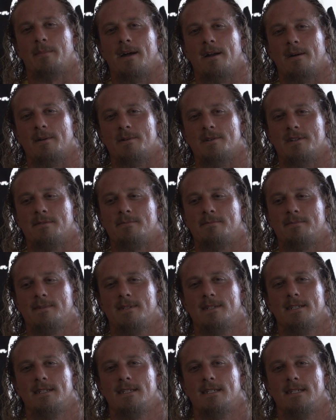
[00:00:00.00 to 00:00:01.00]
about our gym,
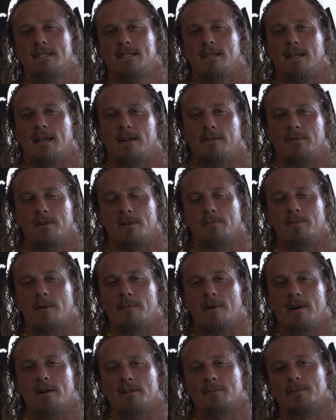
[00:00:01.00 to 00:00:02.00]
and really
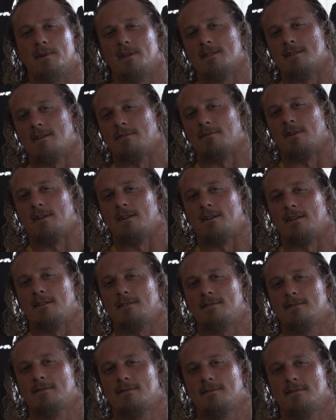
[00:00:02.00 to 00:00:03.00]
primarily because I run,
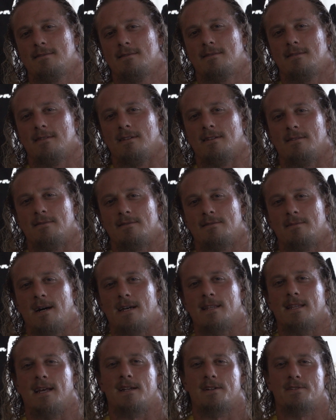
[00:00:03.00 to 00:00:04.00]
you know, some
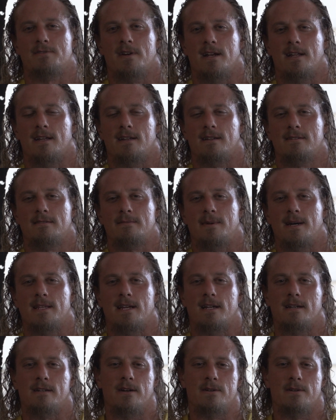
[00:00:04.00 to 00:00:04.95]
online training, some online